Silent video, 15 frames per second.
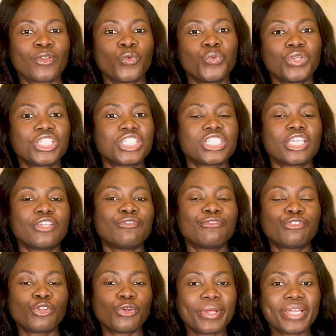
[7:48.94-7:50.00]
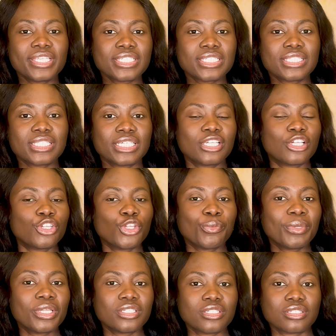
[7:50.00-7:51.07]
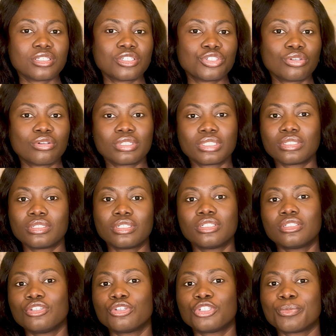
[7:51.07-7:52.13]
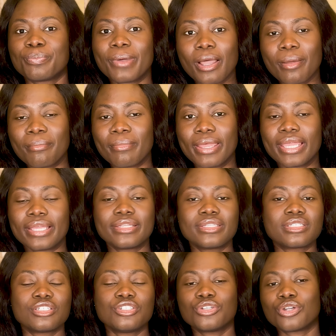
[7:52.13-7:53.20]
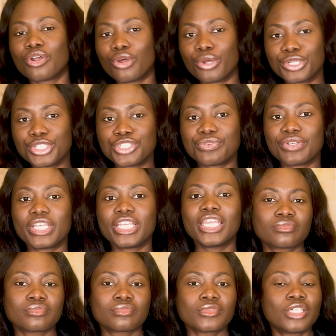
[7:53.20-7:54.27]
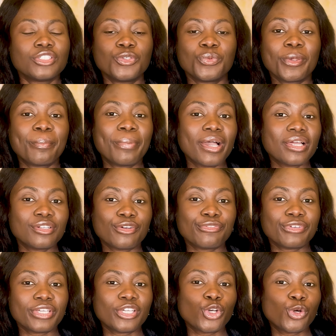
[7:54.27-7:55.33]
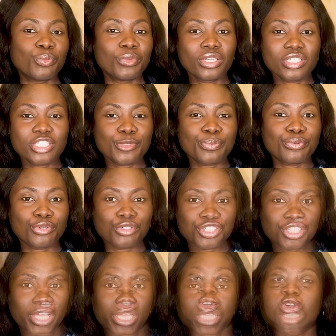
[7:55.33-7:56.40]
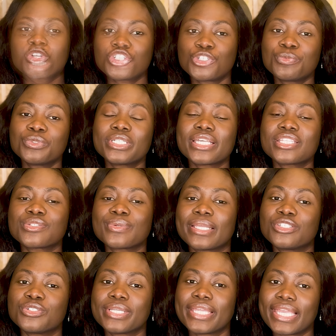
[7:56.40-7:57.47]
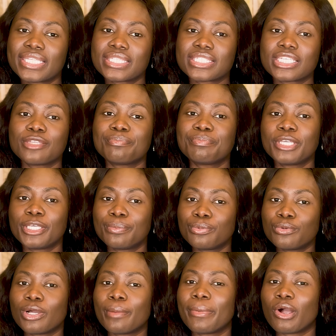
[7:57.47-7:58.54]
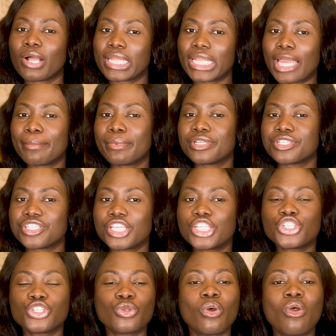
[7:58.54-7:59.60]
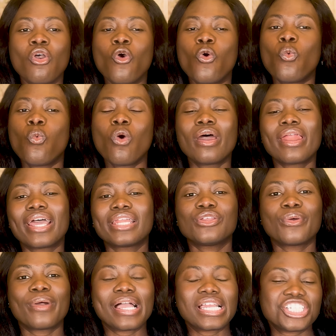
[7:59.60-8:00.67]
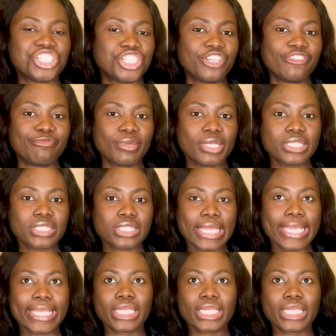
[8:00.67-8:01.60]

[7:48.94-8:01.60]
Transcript: which influence the economic decision in your department, in your country. You were part of a community project. You contributed to educating people about climate change. What are your achievements? Like